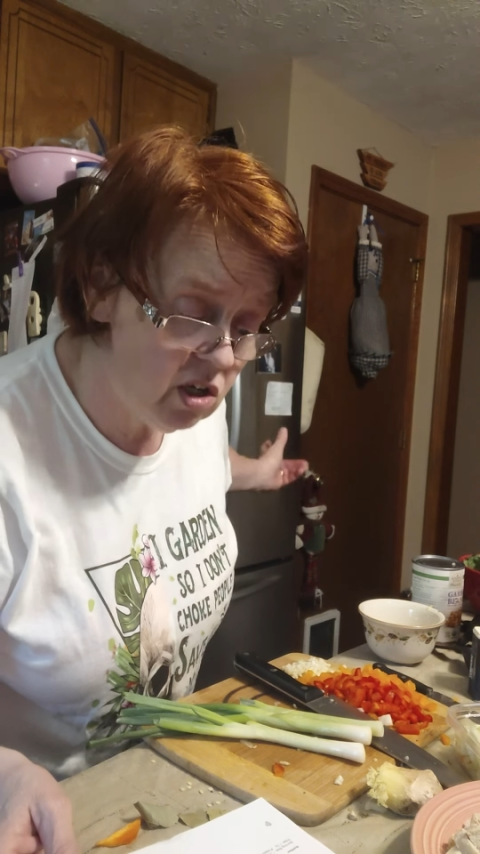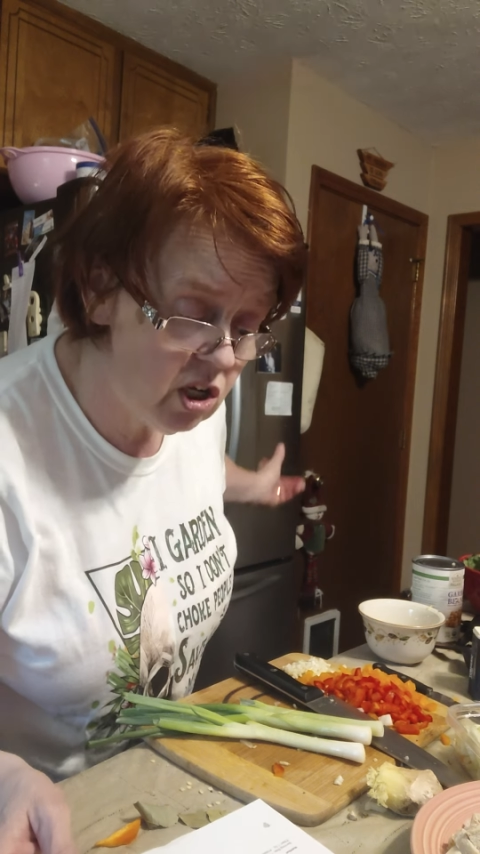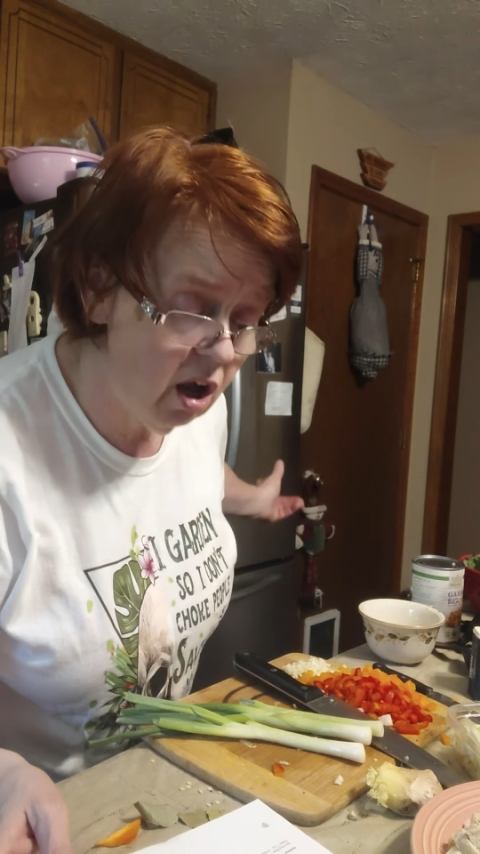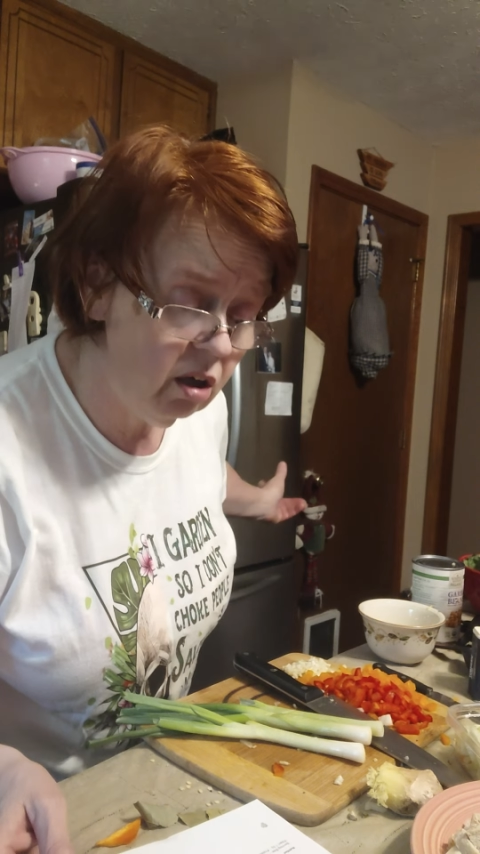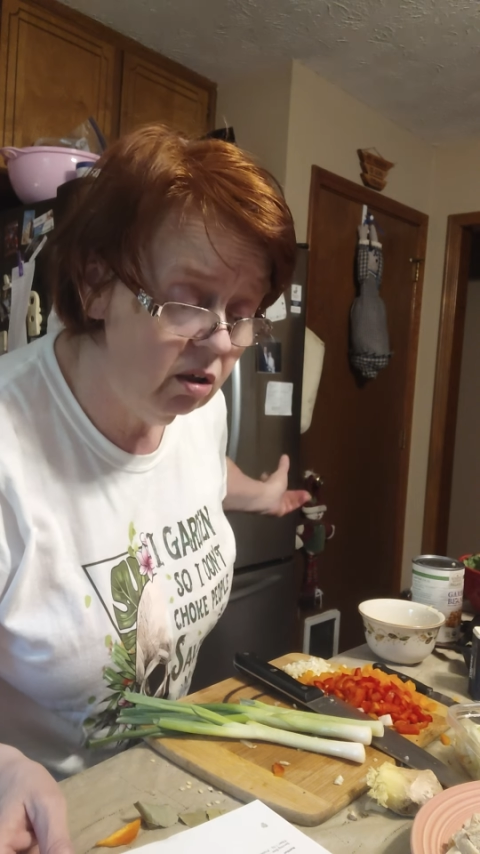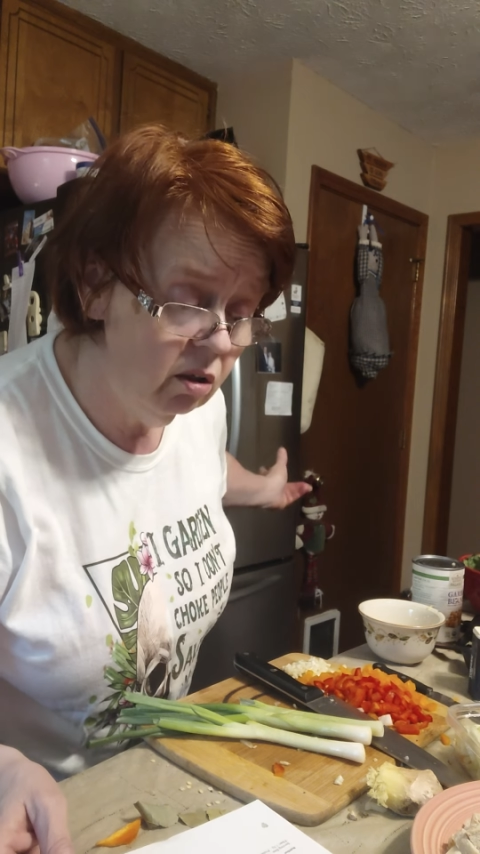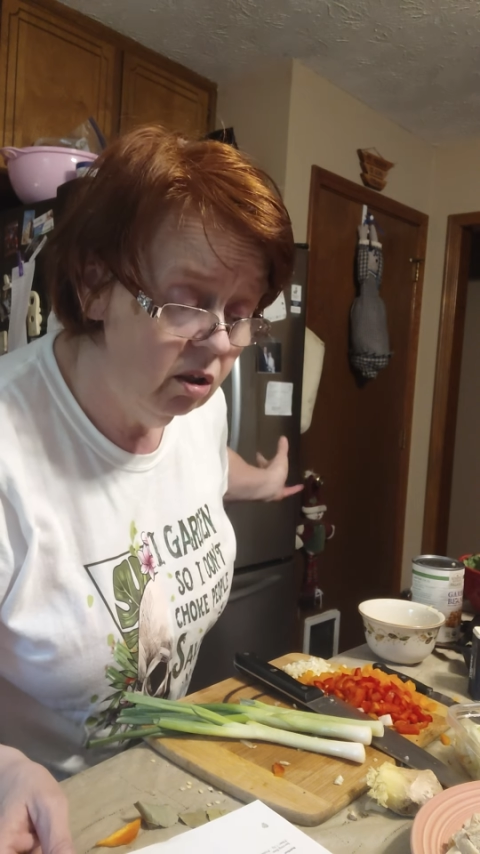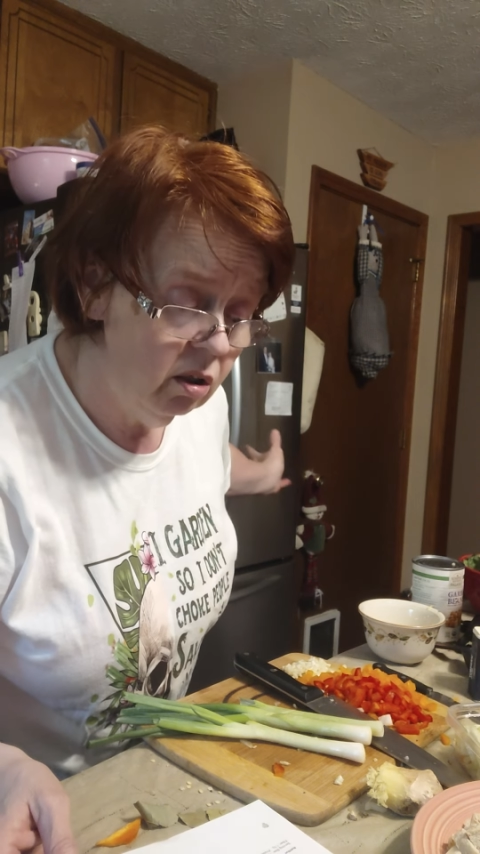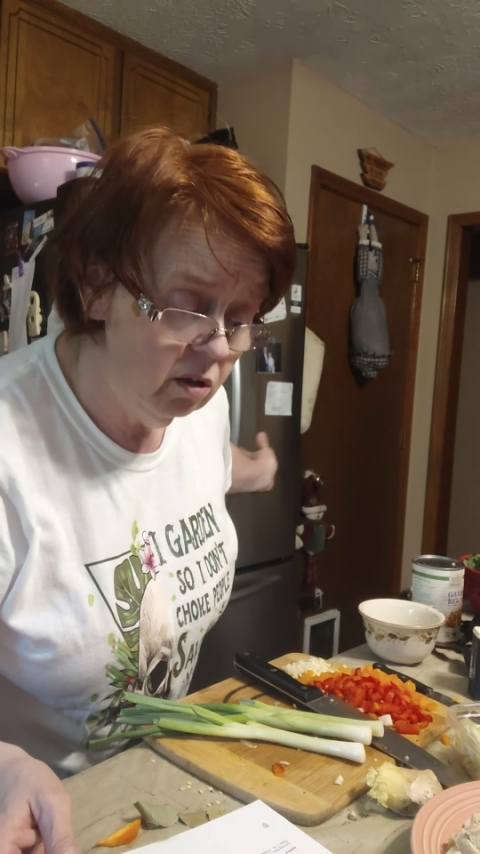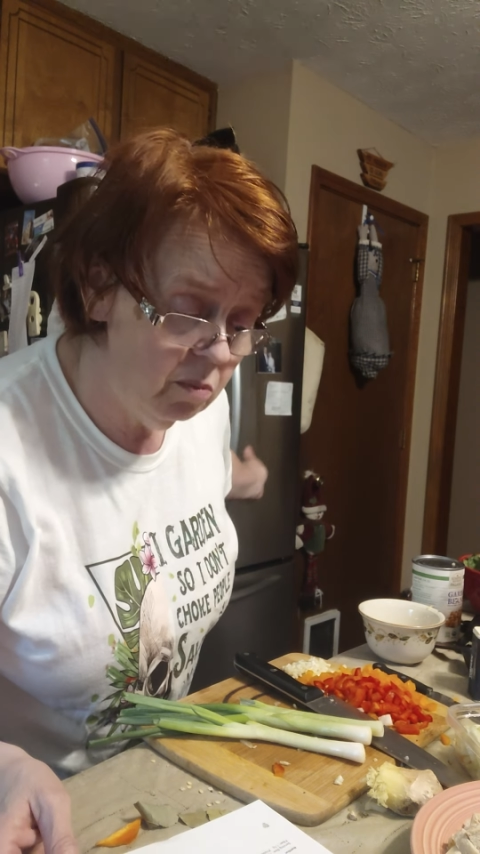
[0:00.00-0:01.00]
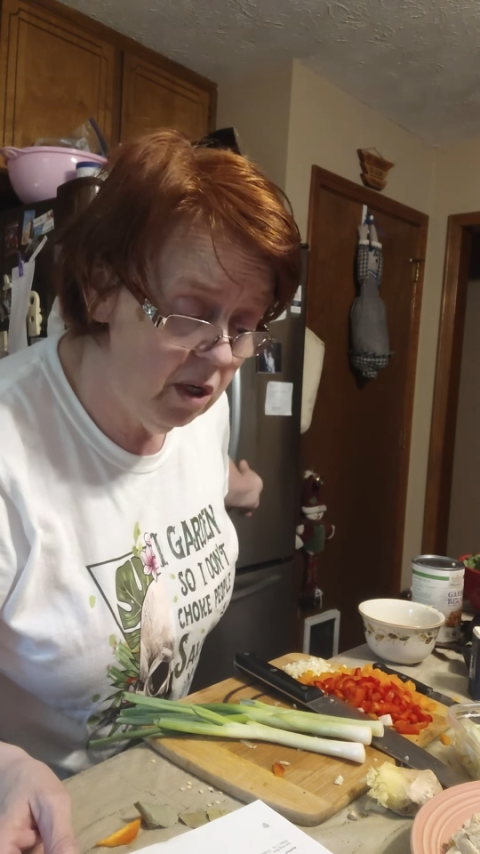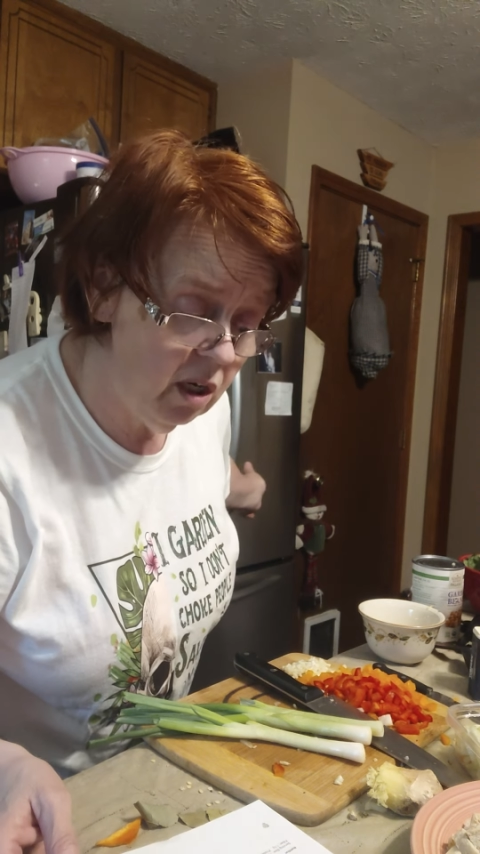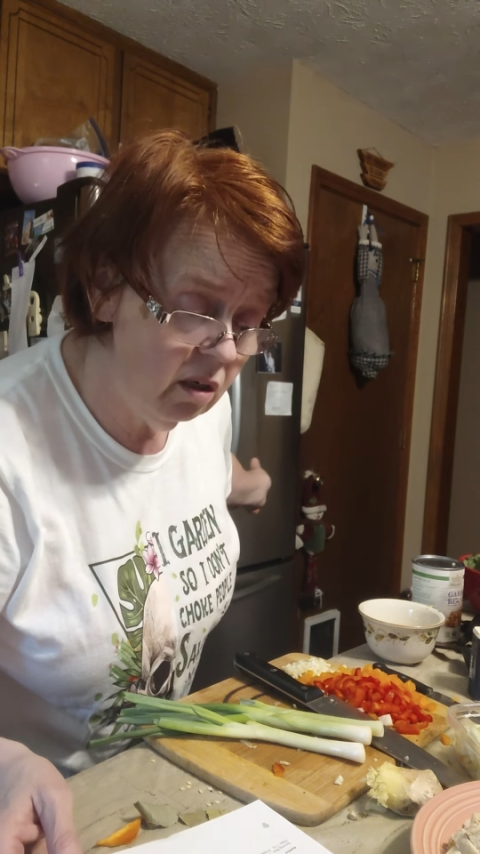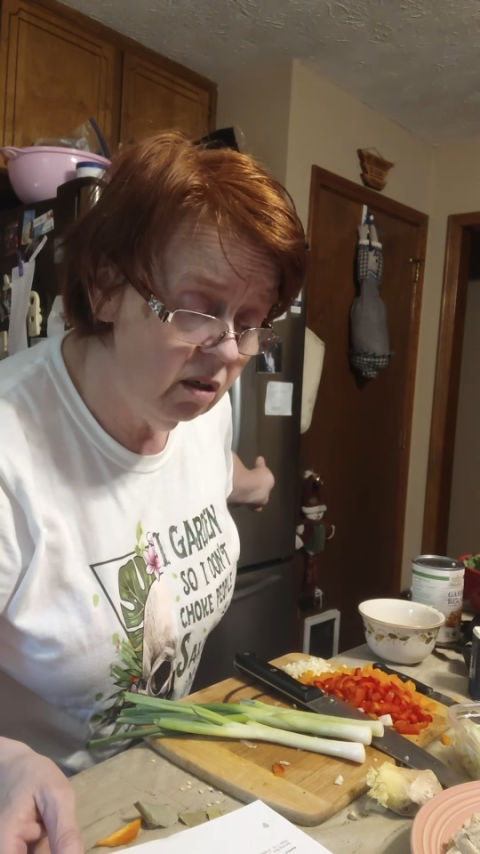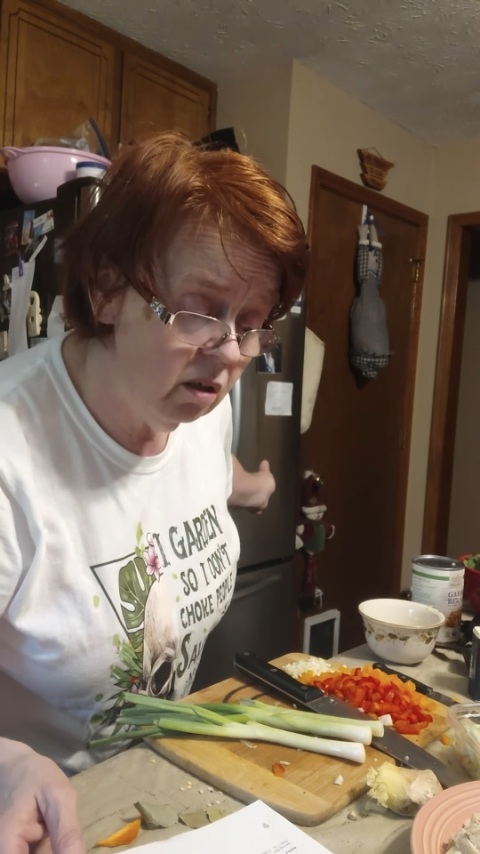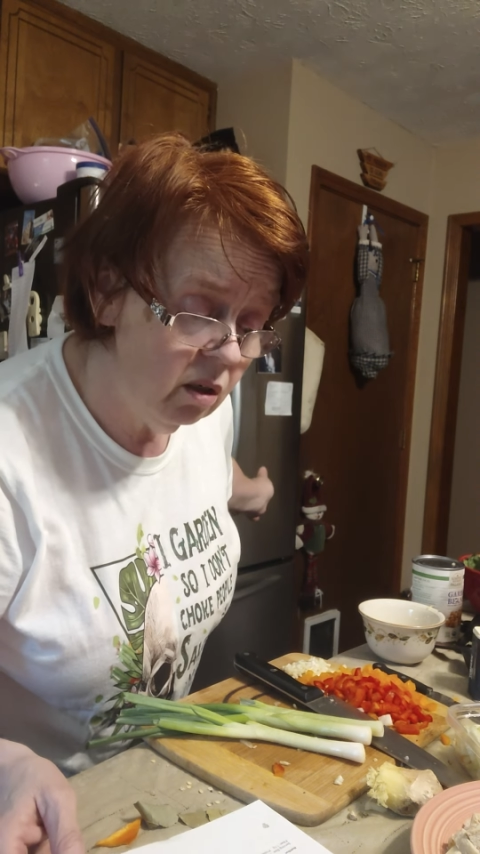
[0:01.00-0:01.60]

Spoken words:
stock, the meat,